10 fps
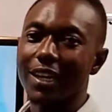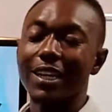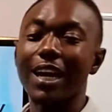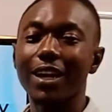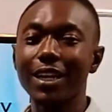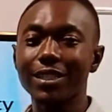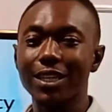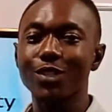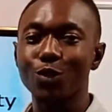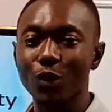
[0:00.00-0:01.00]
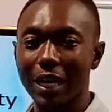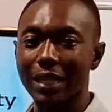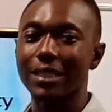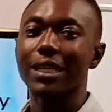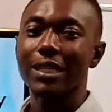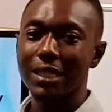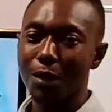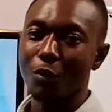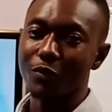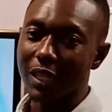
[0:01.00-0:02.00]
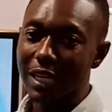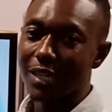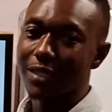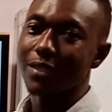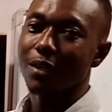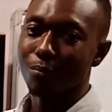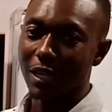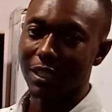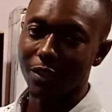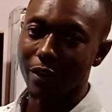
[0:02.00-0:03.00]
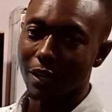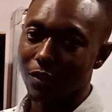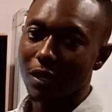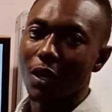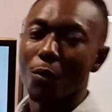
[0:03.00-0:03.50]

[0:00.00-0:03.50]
Now let us look at some of these materials.